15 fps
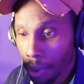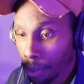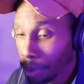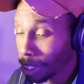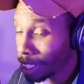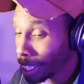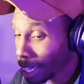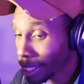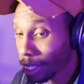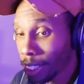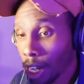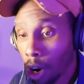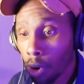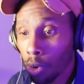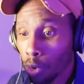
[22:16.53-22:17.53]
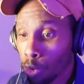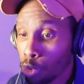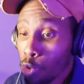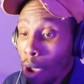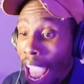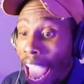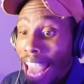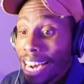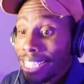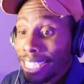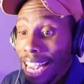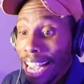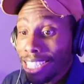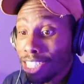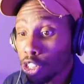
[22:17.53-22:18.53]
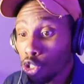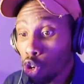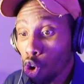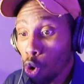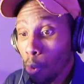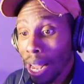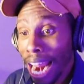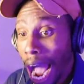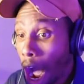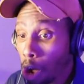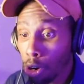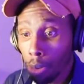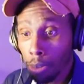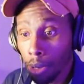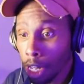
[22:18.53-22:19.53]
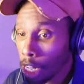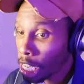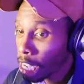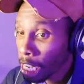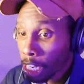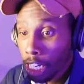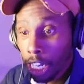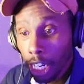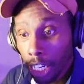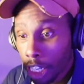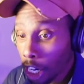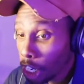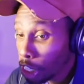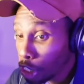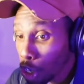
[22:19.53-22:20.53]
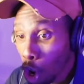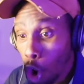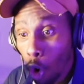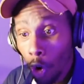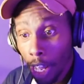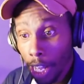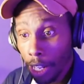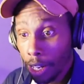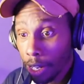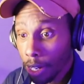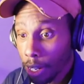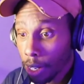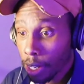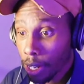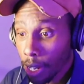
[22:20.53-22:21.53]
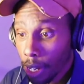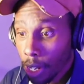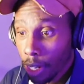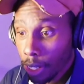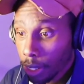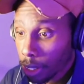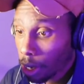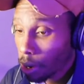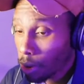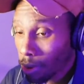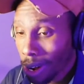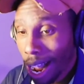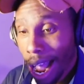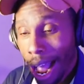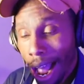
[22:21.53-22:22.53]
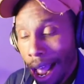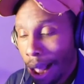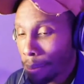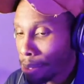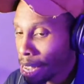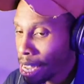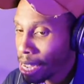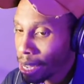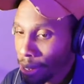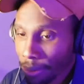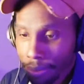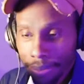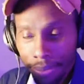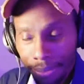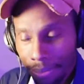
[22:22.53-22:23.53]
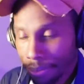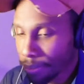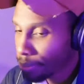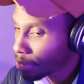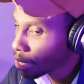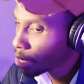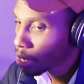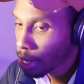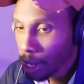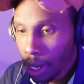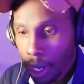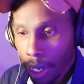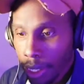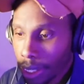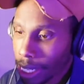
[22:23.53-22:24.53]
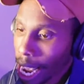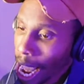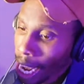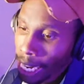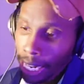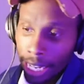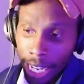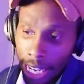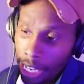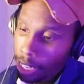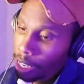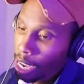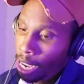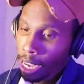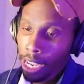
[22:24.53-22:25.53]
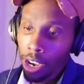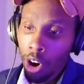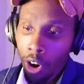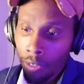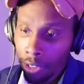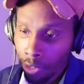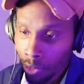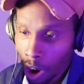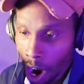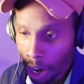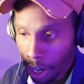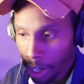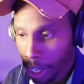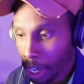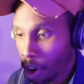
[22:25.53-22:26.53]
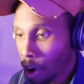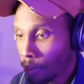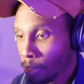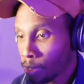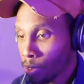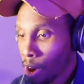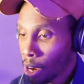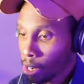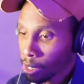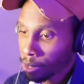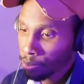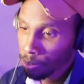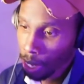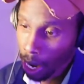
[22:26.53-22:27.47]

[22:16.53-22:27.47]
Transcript: We just don't. You had a chance to do it without him and couldn't do it. So, I mean, Scotty, he off his rocker. He off his rocker.